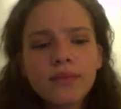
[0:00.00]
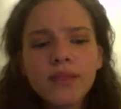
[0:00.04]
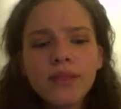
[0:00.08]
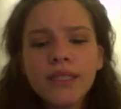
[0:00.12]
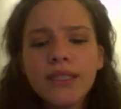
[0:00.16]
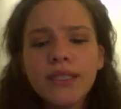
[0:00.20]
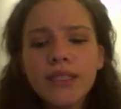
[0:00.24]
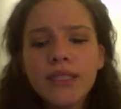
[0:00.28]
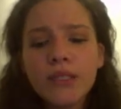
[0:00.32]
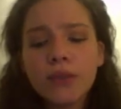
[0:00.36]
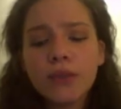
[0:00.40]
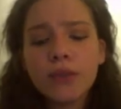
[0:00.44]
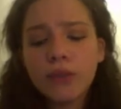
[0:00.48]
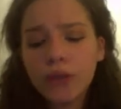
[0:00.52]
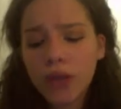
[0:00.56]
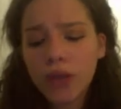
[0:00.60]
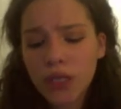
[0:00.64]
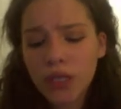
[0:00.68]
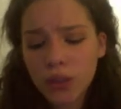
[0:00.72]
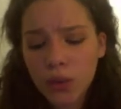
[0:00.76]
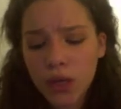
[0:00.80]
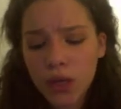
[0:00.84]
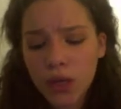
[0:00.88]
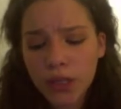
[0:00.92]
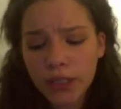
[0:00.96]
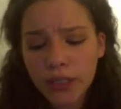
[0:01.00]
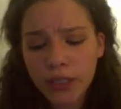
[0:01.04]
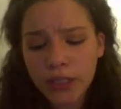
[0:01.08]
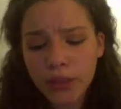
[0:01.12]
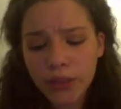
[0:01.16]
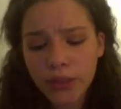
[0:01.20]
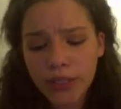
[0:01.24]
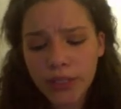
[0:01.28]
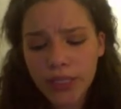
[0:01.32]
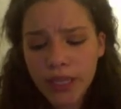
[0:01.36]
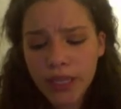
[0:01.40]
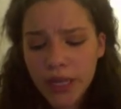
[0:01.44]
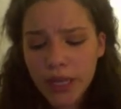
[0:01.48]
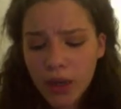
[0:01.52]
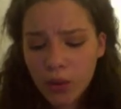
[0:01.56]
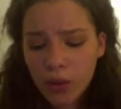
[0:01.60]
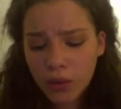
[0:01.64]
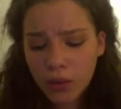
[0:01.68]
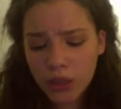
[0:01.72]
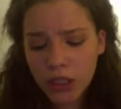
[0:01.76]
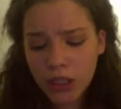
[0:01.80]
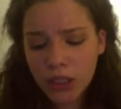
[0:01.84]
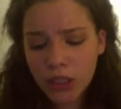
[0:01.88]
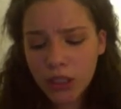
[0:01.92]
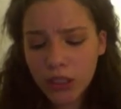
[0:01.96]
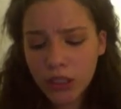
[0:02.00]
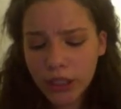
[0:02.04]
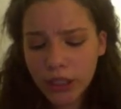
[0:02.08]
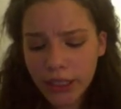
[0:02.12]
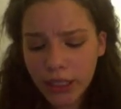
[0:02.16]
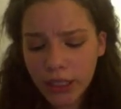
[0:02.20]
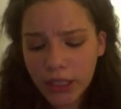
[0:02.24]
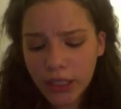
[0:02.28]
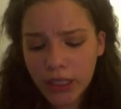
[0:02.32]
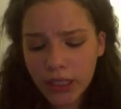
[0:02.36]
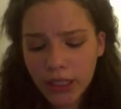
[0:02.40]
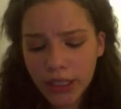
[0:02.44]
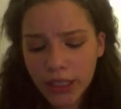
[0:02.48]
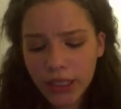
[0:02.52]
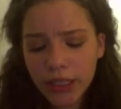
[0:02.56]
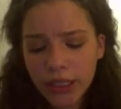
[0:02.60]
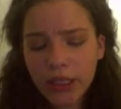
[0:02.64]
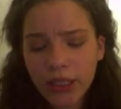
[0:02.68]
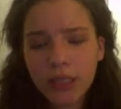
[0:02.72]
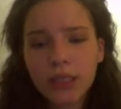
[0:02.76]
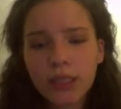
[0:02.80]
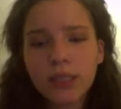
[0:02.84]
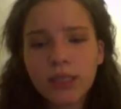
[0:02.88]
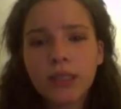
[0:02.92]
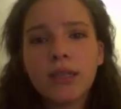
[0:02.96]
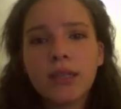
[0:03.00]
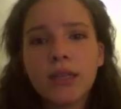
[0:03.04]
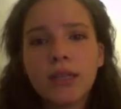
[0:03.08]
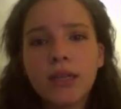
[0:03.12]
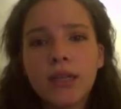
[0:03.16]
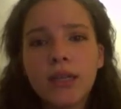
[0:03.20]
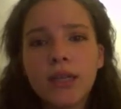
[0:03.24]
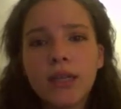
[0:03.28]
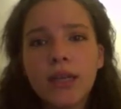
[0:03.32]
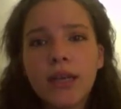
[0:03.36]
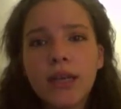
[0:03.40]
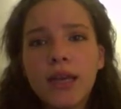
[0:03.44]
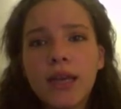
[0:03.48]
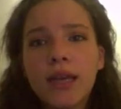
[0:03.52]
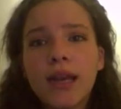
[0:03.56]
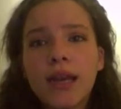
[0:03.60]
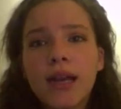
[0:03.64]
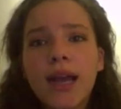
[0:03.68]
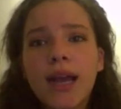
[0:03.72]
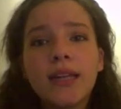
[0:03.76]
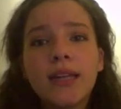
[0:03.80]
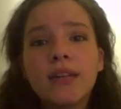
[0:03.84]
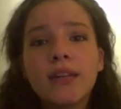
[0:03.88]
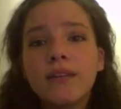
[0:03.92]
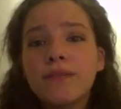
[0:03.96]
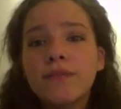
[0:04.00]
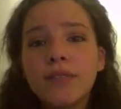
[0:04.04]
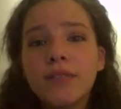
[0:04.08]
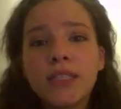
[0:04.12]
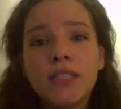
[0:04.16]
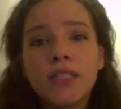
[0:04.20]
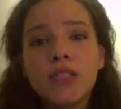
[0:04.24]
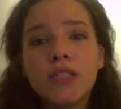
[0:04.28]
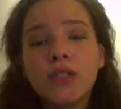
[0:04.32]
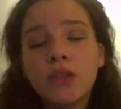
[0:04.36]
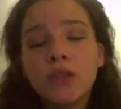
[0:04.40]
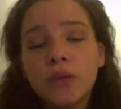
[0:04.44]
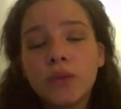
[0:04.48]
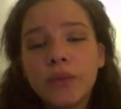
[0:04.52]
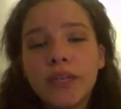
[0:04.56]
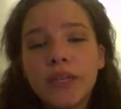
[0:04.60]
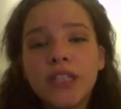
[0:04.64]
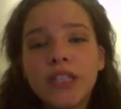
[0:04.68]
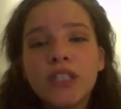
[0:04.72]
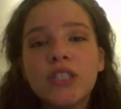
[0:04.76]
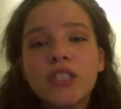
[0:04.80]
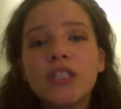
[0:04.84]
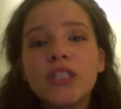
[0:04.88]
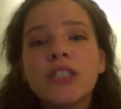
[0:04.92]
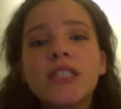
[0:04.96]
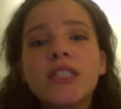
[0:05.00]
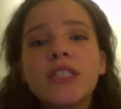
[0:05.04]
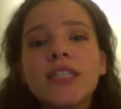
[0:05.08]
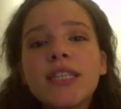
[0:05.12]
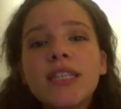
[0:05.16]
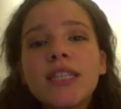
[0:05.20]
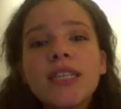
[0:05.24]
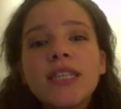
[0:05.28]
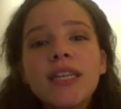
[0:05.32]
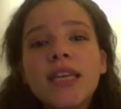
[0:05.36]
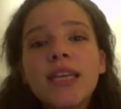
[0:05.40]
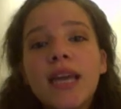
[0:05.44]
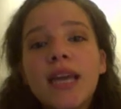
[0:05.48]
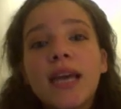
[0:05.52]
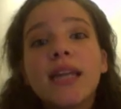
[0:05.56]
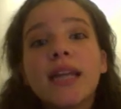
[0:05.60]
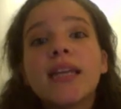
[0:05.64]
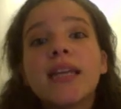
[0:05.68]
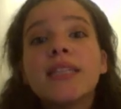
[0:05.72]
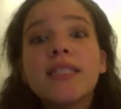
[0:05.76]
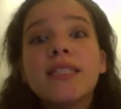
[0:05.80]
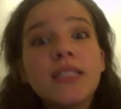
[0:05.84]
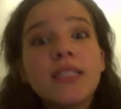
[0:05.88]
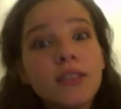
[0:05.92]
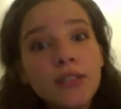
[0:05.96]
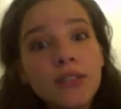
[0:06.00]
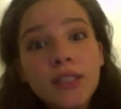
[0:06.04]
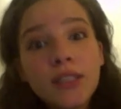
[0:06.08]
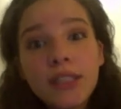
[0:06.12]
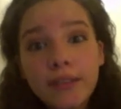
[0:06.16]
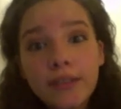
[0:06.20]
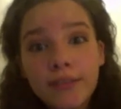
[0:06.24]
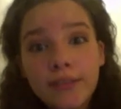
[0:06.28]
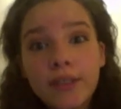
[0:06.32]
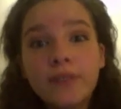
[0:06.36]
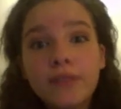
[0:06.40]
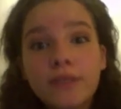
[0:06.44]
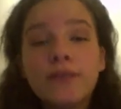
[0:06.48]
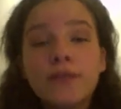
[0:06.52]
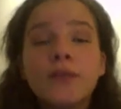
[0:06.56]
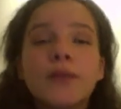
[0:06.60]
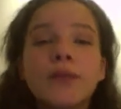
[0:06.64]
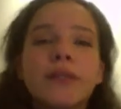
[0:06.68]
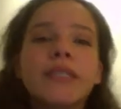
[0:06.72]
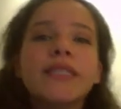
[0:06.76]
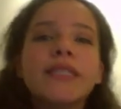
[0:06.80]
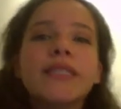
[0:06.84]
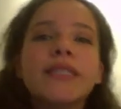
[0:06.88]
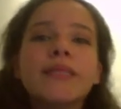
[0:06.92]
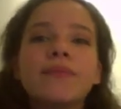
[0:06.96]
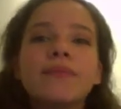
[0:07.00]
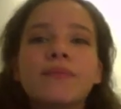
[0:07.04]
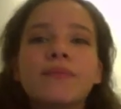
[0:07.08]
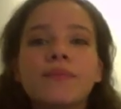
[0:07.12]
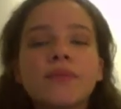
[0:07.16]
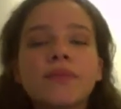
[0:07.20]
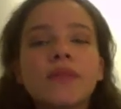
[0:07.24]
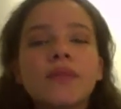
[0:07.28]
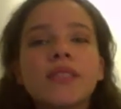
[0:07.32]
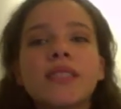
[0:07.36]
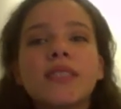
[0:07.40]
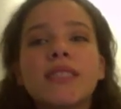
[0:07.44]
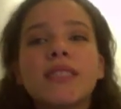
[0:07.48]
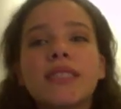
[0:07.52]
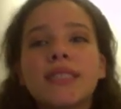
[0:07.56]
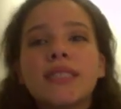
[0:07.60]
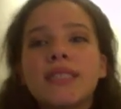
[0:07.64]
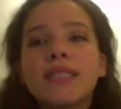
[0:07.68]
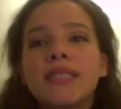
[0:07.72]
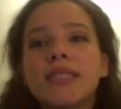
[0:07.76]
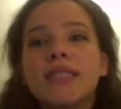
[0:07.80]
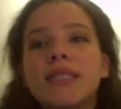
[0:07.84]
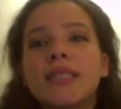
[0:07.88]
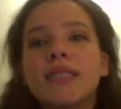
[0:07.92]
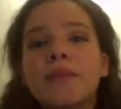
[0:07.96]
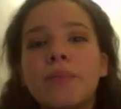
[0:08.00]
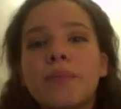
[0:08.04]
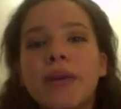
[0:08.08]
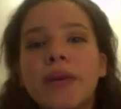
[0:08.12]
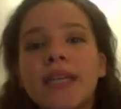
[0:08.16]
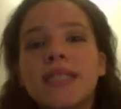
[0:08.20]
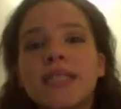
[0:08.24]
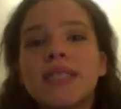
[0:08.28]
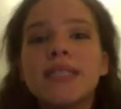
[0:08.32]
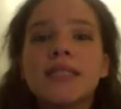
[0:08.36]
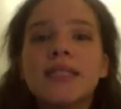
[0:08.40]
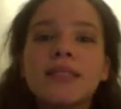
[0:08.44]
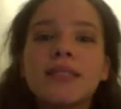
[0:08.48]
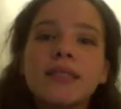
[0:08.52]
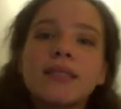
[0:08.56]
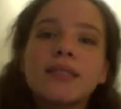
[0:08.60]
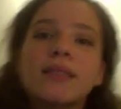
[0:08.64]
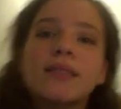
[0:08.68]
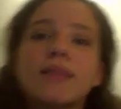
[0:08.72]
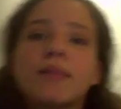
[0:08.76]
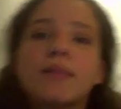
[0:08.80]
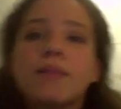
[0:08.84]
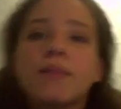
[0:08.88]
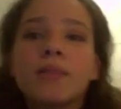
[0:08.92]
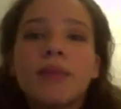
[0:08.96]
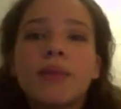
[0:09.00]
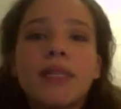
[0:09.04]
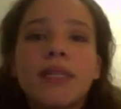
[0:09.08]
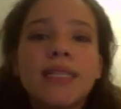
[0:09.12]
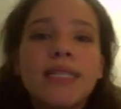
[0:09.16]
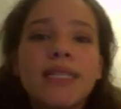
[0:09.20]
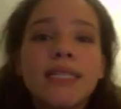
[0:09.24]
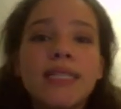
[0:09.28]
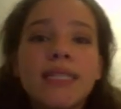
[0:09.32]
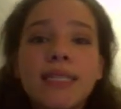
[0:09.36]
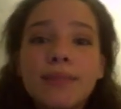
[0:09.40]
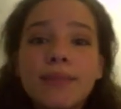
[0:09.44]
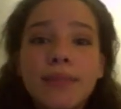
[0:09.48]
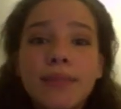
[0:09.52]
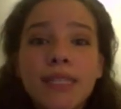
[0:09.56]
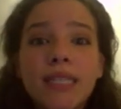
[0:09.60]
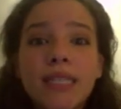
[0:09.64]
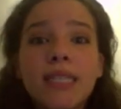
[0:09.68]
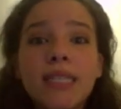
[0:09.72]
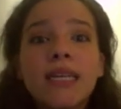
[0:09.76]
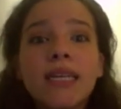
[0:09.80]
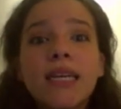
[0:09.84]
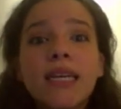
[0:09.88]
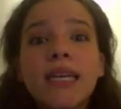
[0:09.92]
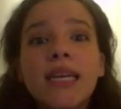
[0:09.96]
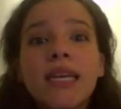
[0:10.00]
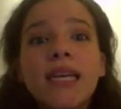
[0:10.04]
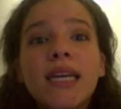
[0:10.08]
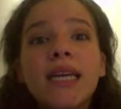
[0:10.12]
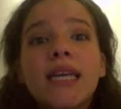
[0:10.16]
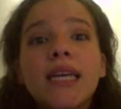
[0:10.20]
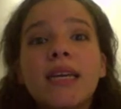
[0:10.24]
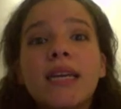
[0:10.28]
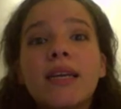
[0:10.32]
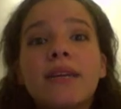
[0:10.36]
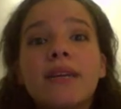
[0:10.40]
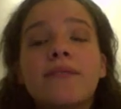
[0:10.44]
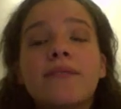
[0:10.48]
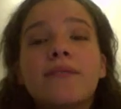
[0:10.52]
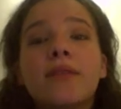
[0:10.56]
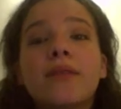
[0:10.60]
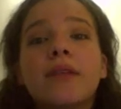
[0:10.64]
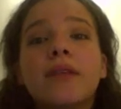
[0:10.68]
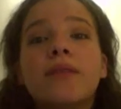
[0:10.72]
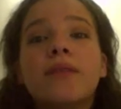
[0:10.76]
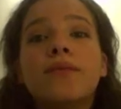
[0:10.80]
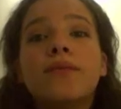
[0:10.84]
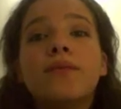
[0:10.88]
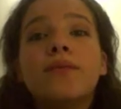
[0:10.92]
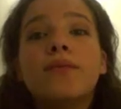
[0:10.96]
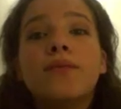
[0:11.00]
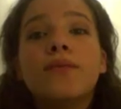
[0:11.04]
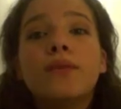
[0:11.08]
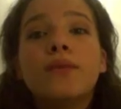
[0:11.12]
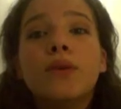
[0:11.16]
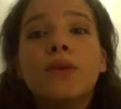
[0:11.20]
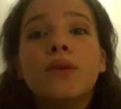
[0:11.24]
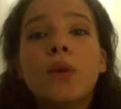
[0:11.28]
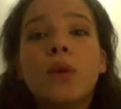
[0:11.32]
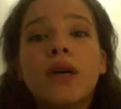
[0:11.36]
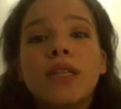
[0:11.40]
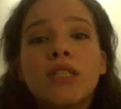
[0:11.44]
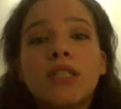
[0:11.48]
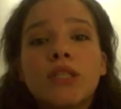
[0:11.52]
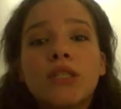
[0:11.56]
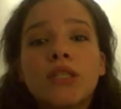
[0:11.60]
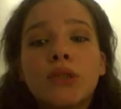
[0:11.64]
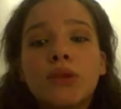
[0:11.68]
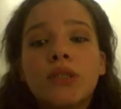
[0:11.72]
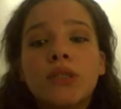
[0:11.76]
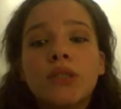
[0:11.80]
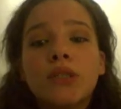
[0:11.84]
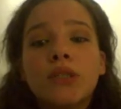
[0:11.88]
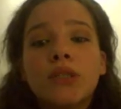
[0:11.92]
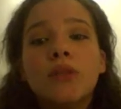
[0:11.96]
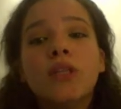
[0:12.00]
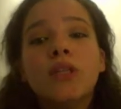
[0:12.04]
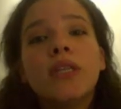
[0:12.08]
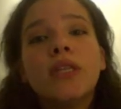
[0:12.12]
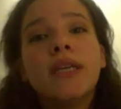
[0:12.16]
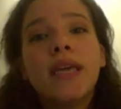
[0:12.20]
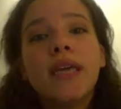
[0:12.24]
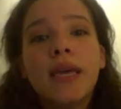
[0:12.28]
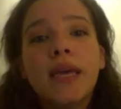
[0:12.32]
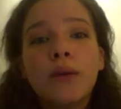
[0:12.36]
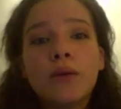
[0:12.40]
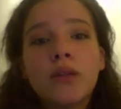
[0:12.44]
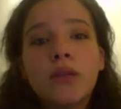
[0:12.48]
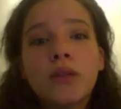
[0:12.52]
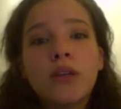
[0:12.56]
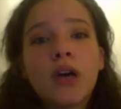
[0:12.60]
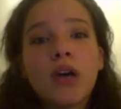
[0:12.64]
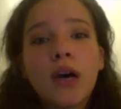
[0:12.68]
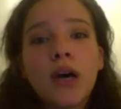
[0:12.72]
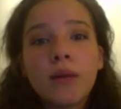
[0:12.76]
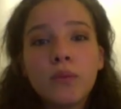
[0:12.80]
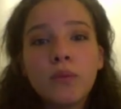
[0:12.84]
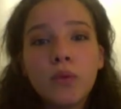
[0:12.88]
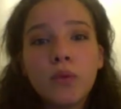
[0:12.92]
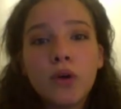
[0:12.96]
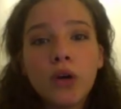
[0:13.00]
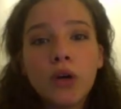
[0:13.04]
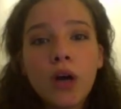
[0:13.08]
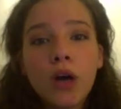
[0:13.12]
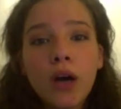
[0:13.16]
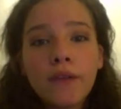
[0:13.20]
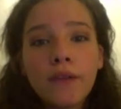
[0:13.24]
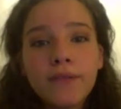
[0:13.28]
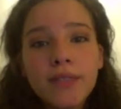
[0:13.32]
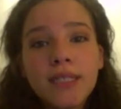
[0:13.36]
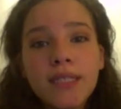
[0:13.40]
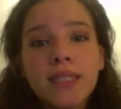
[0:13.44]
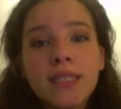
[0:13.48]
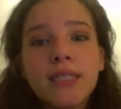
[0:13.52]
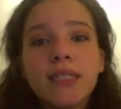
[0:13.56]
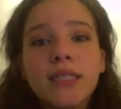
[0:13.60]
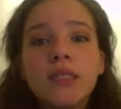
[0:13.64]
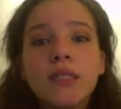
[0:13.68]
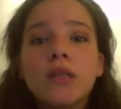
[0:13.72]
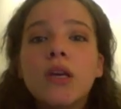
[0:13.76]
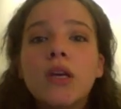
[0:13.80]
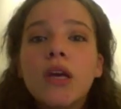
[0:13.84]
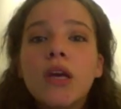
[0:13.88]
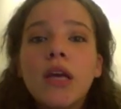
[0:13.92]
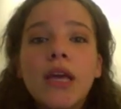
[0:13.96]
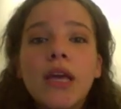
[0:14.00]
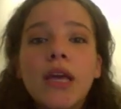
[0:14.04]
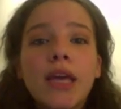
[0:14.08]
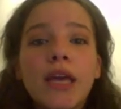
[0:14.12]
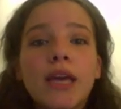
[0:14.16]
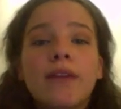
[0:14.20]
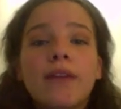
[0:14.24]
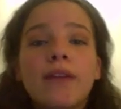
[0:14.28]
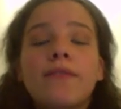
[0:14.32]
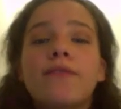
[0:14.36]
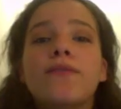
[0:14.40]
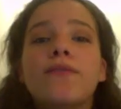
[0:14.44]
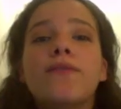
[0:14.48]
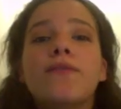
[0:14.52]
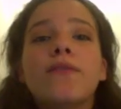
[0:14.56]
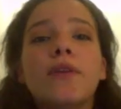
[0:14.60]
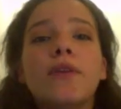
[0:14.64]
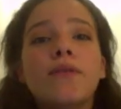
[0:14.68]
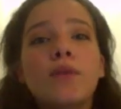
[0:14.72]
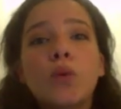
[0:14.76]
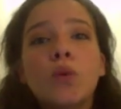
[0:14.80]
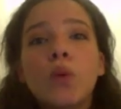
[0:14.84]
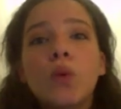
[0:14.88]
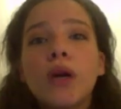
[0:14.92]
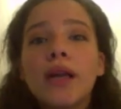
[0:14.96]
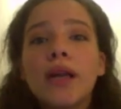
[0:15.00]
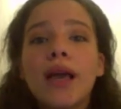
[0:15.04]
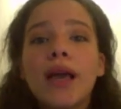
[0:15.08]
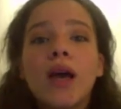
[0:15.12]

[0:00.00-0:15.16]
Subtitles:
And so CrossWalkers was good here, and I loved it so much, and I still love it, of course. It's the best place to be if you want to communicate with God more often, if you want to